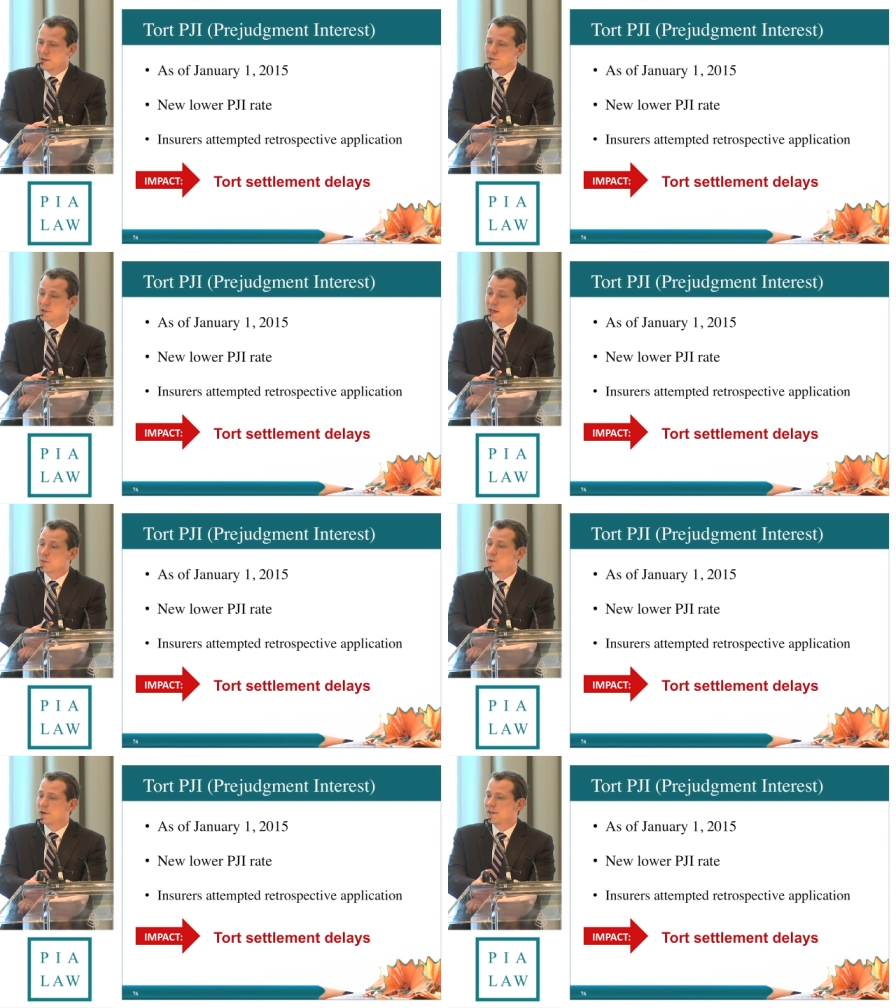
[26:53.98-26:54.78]
So at
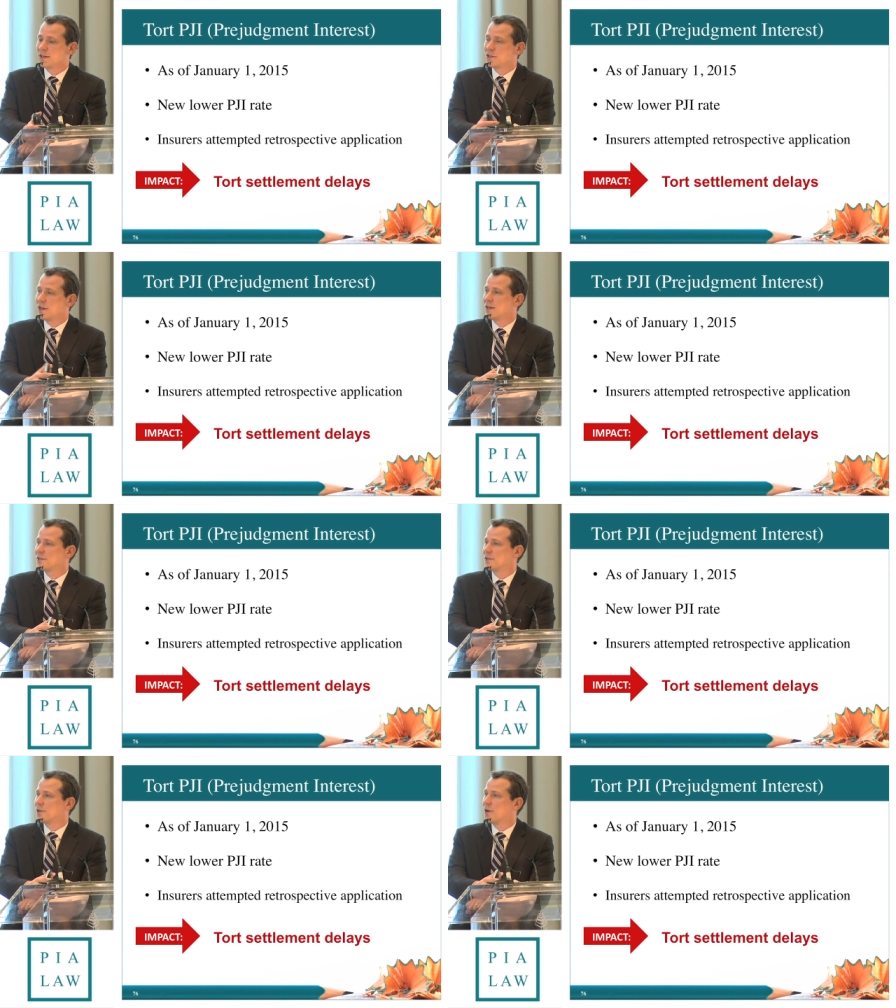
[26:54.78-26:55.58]
that point, they
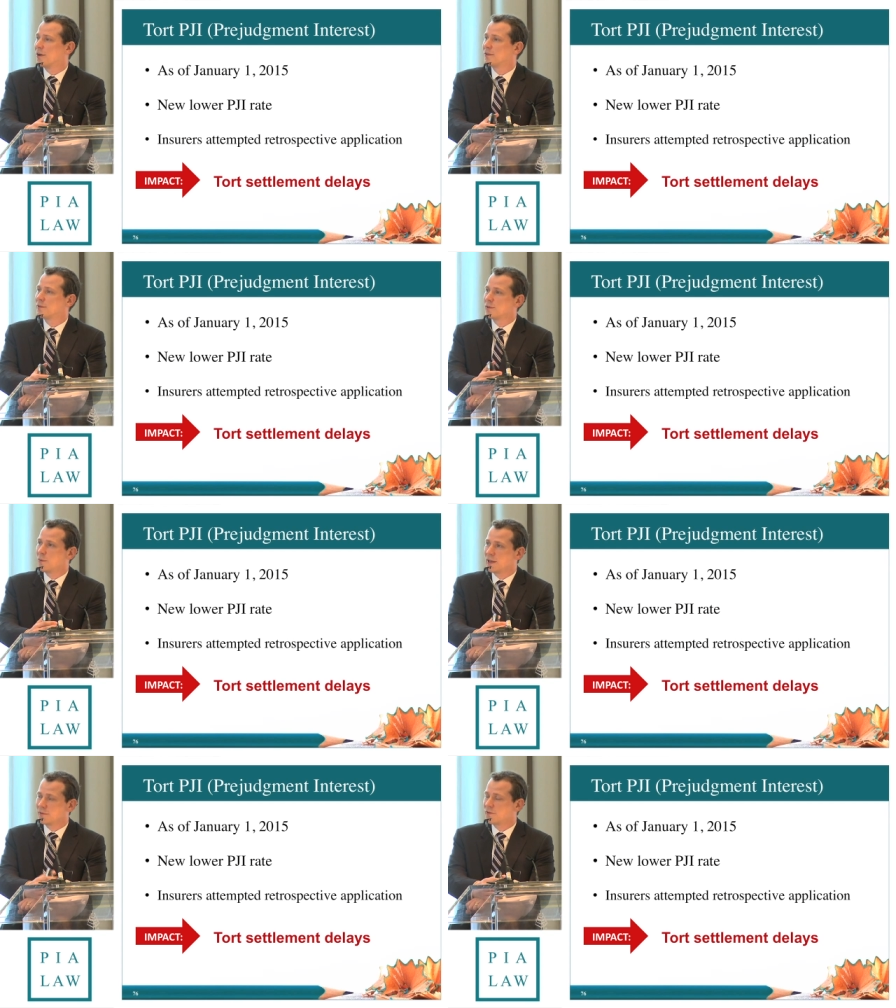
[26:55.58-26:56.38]
changed the law to
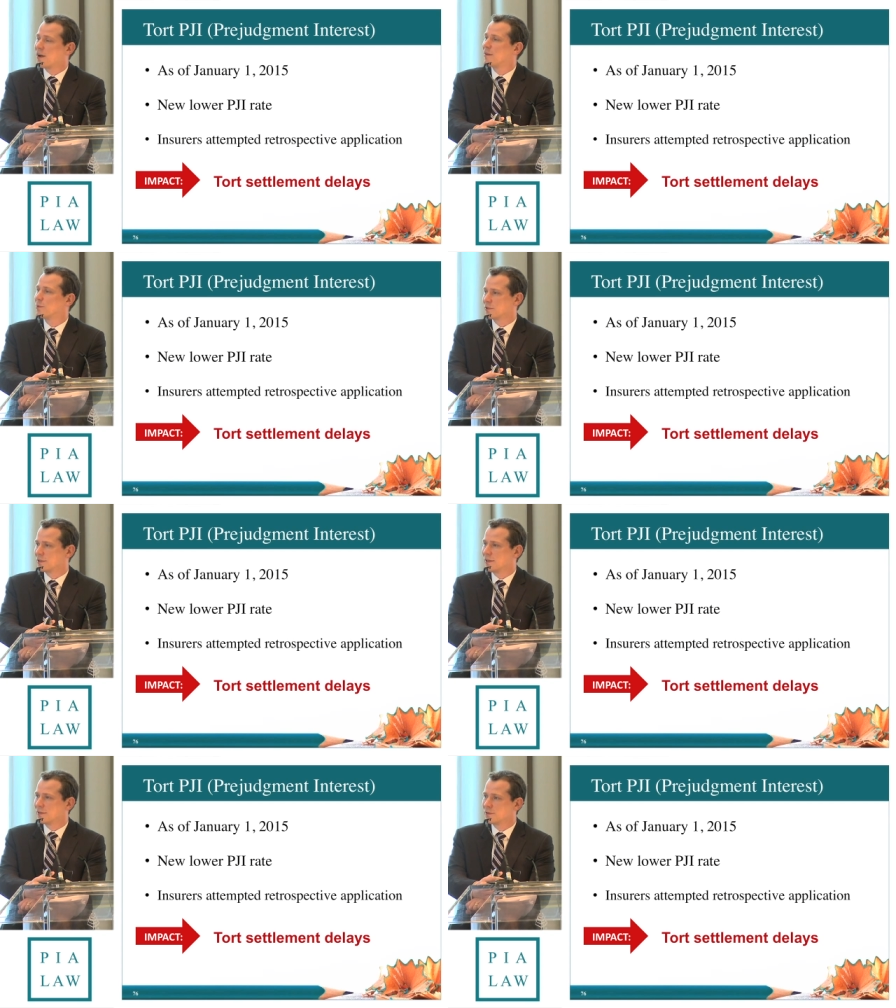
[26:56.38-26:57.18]
make it
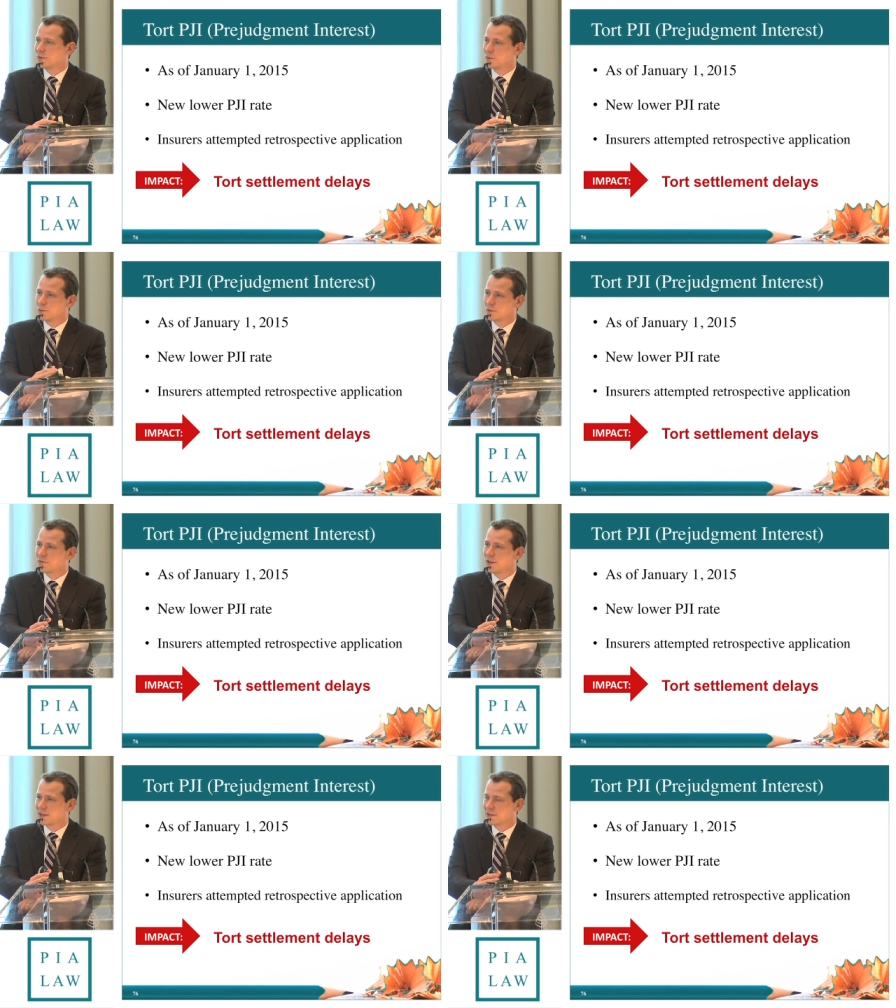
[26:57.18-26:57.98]
5%, so that it was
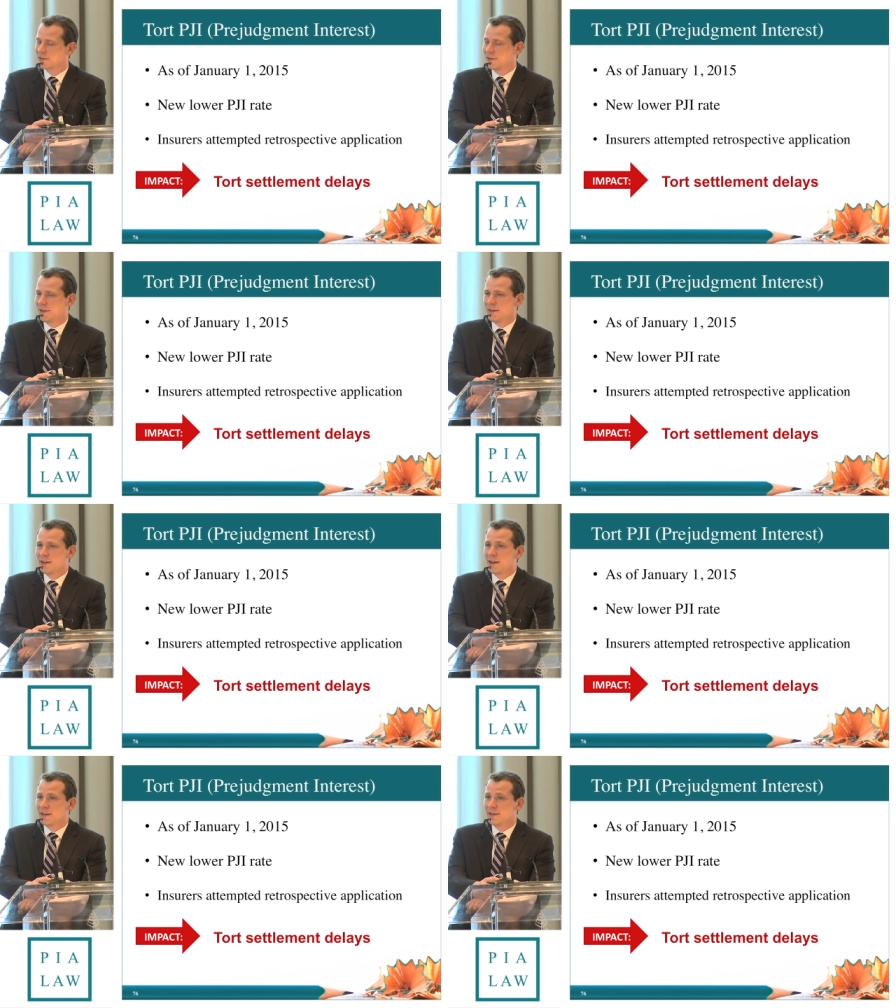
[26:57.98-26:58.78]
fixed.
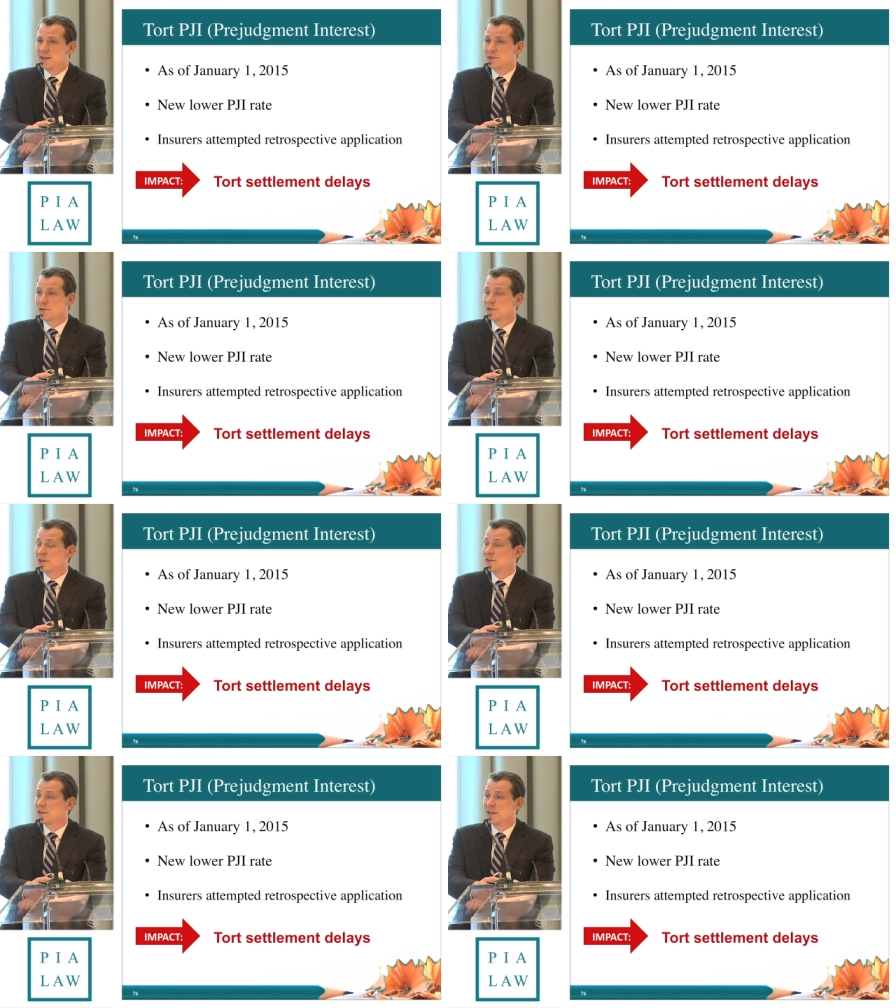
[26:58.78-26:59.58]
And it
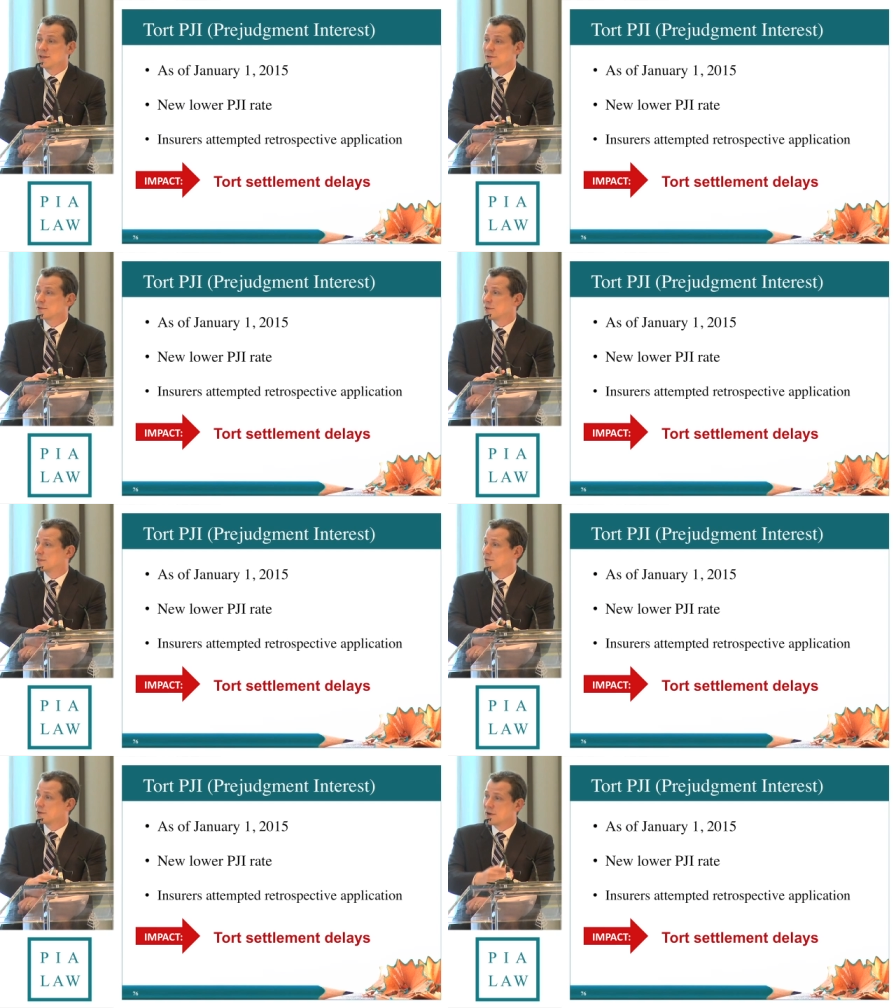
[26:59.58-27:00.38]
turned out that interest
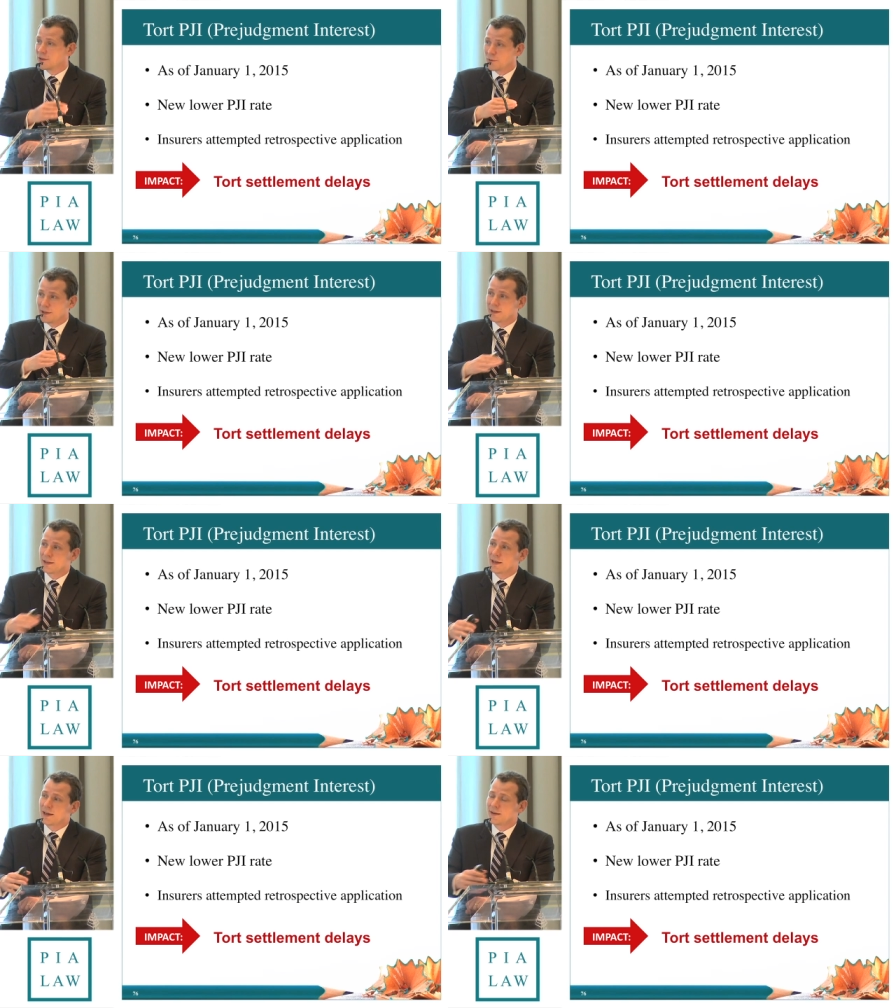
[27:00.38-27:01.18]
rates have gone the way that
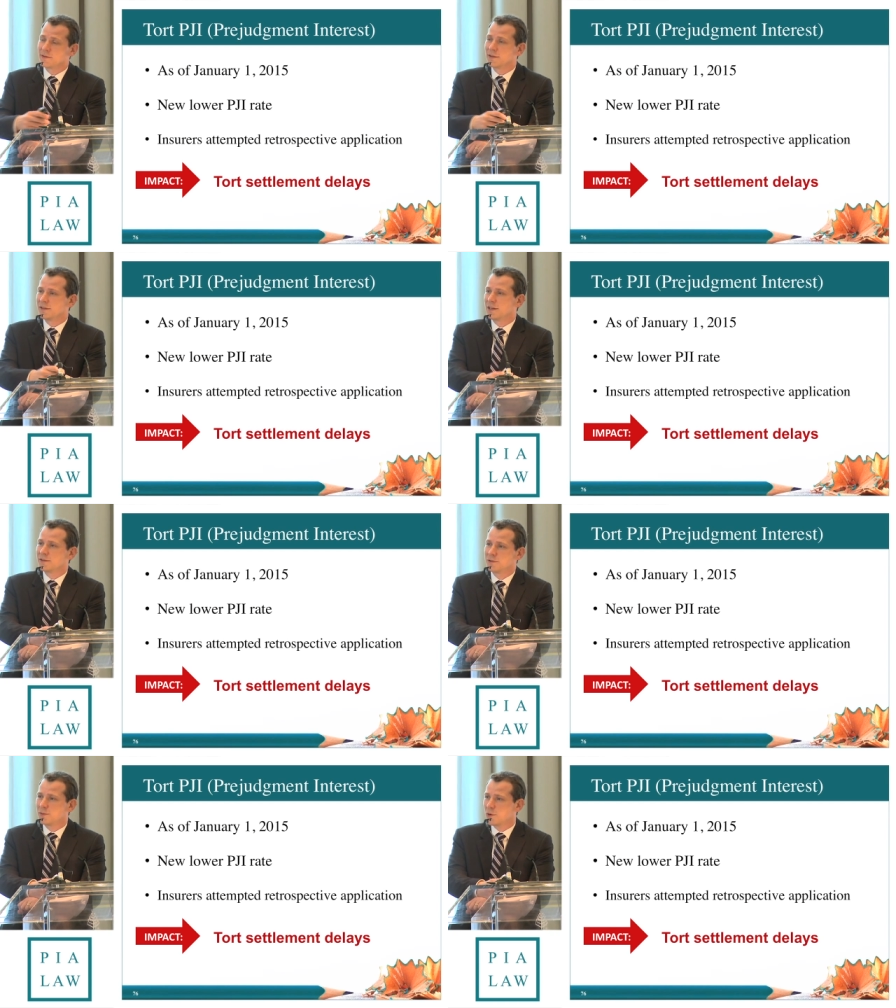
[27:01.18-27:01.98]
they have, and they're
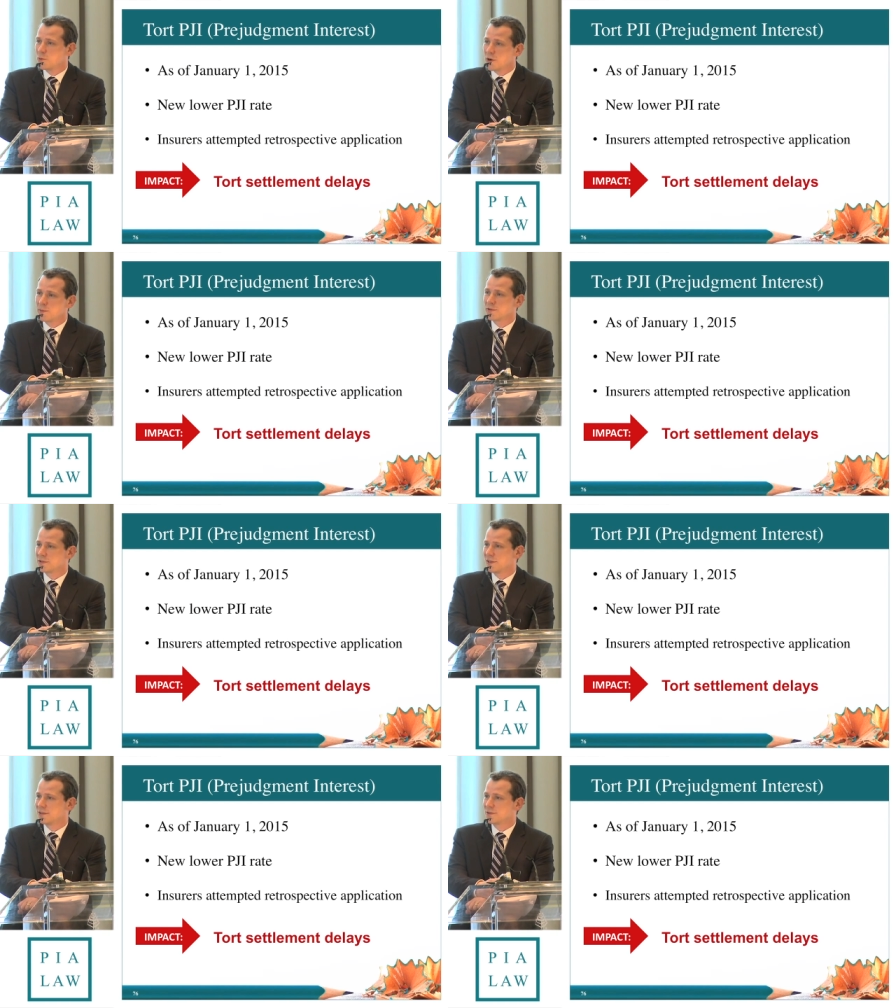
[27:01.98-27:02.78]
down to about 1%.